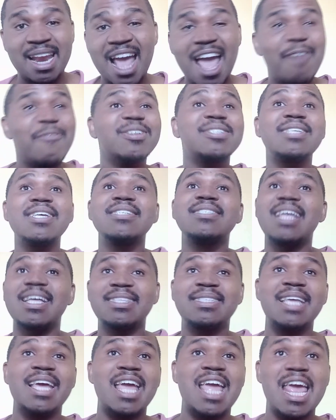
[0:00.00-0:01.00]
And ever since
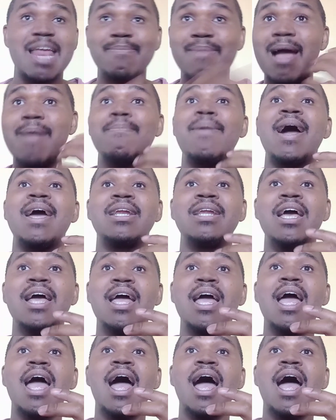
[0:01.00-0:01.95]
that day, in my mind,